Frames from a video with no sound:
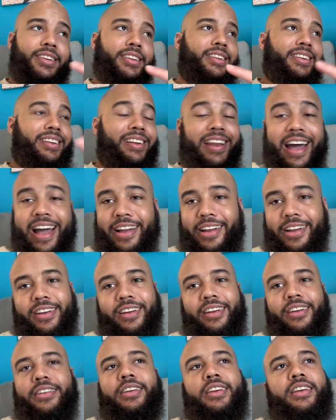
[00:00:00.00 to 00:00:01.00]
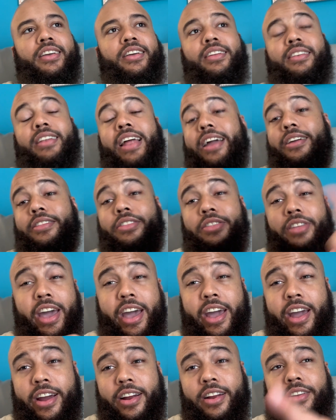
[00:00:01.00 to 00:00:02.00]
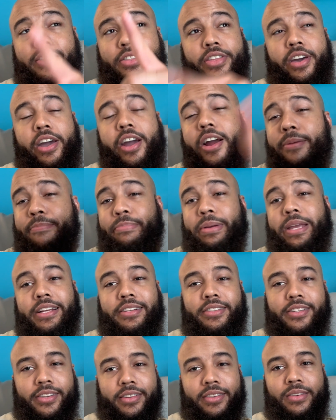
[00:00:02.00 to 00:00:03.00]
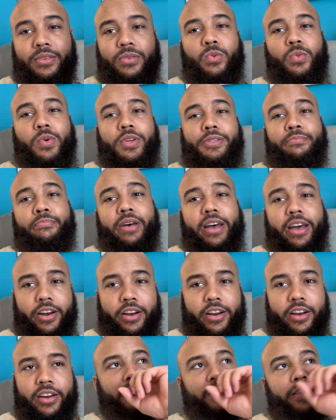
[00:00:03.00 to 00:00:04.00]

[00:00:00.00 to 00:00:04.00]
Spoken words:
Not good. Like their pizza was better.